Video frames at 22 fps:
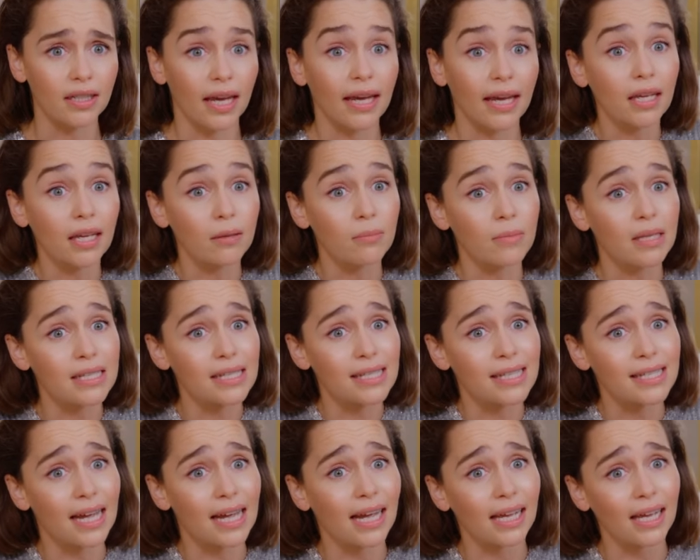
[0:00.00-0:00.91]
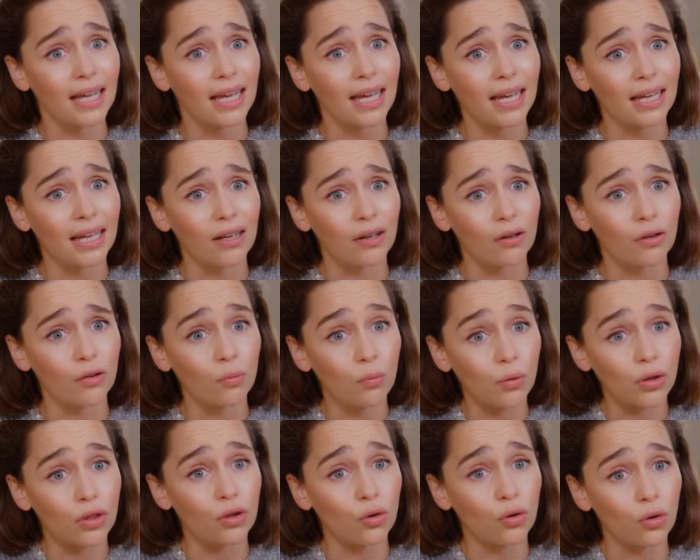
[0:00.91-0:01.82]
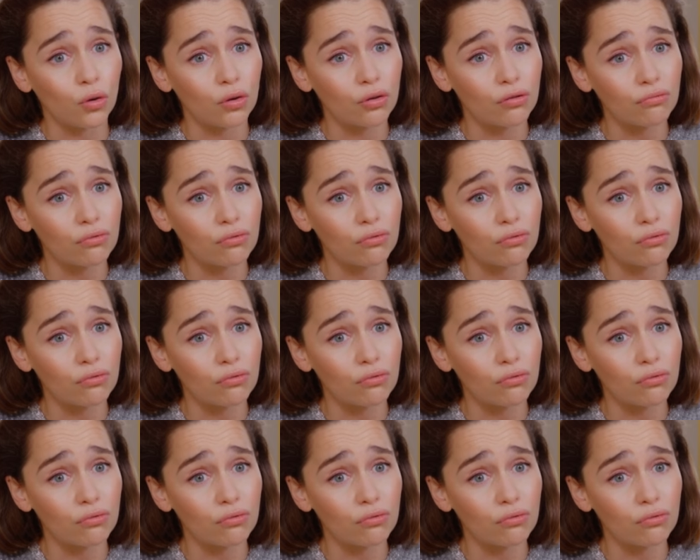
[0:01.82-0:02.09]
it can mean staying in with your